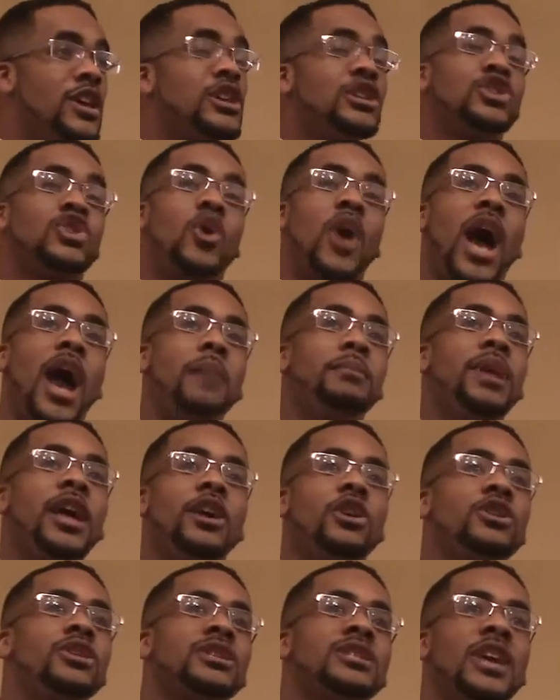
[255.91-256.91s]
So I'm
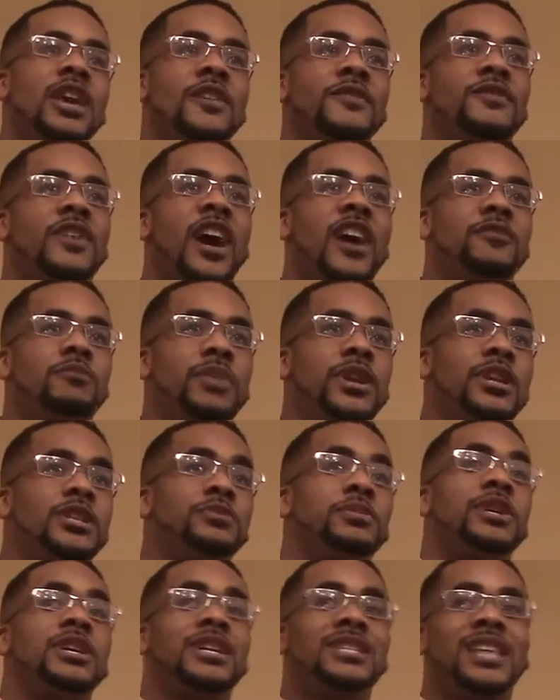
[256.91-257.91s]
not going to take 5 minutes
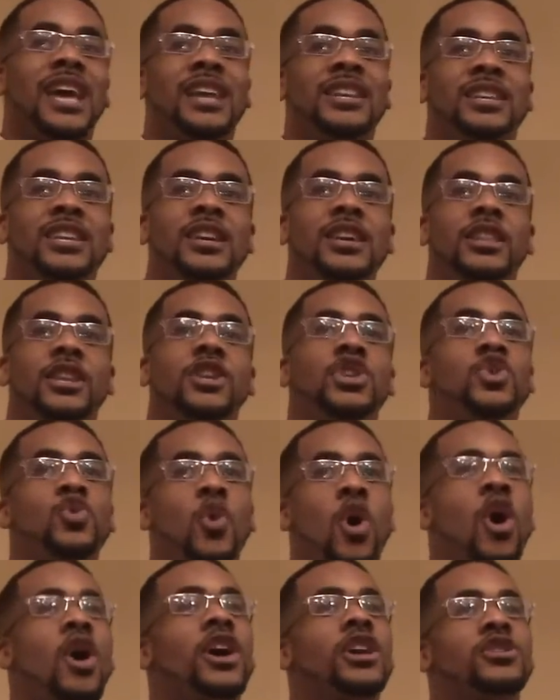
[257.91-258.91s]
because ideally you
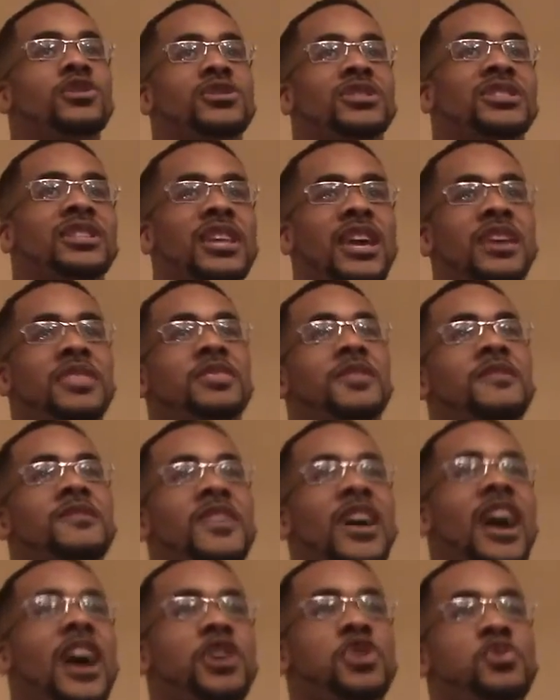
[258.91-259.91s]
all understand the
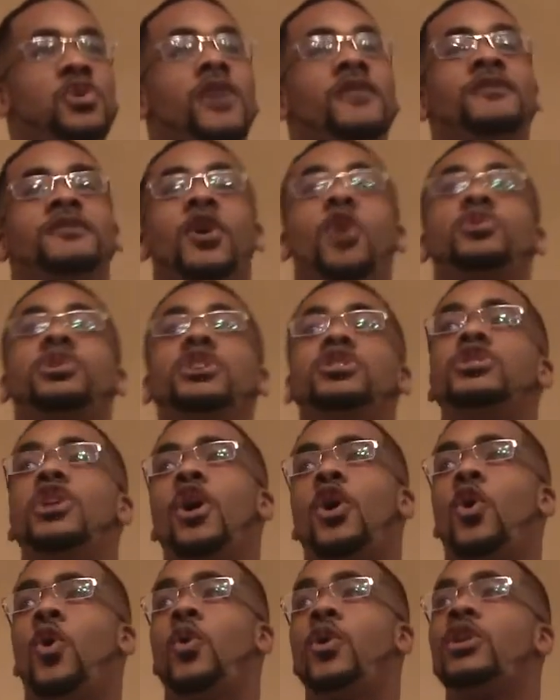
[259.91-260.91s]
value of voting
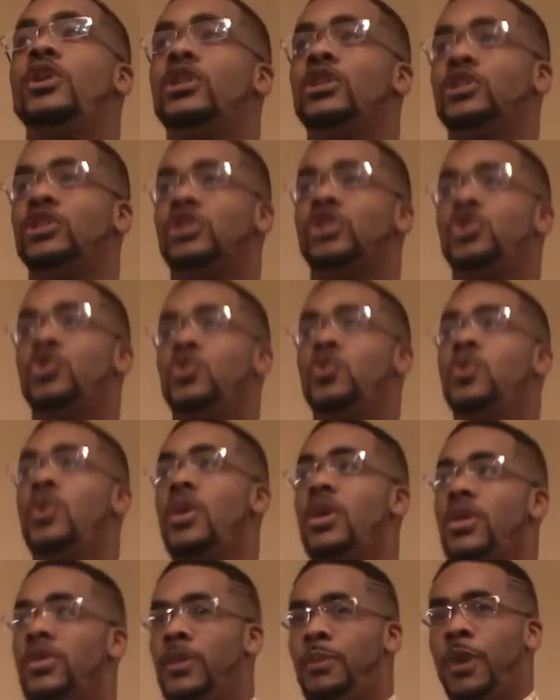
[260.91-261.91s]
no to
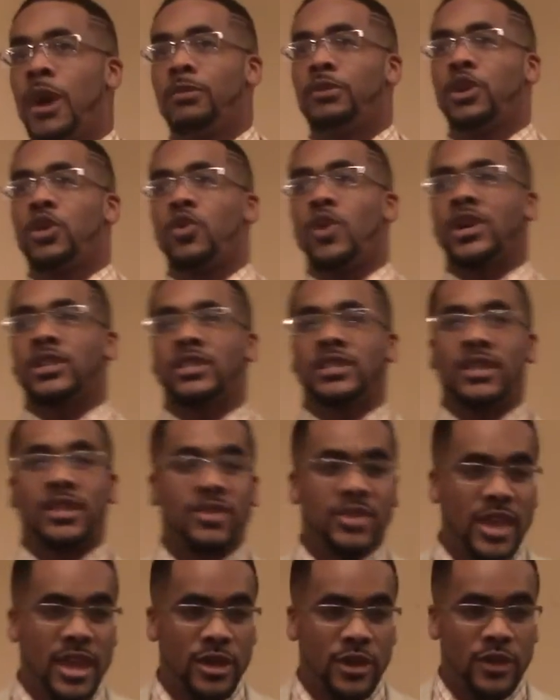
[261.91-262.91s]
the public question.
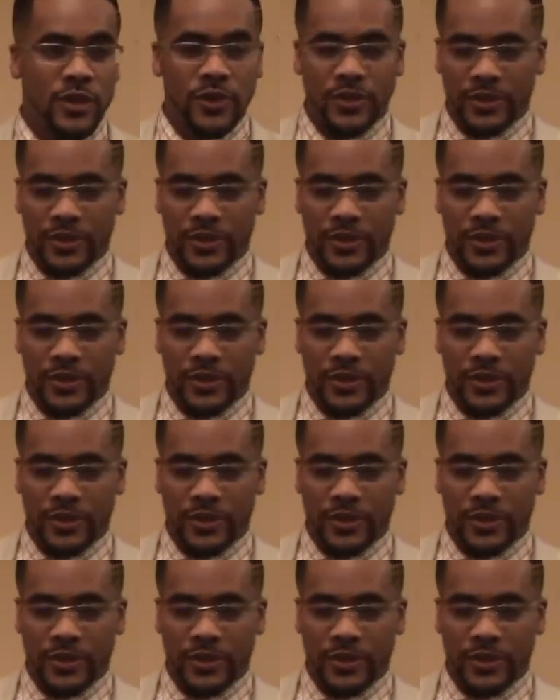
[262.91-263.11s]
Thank you.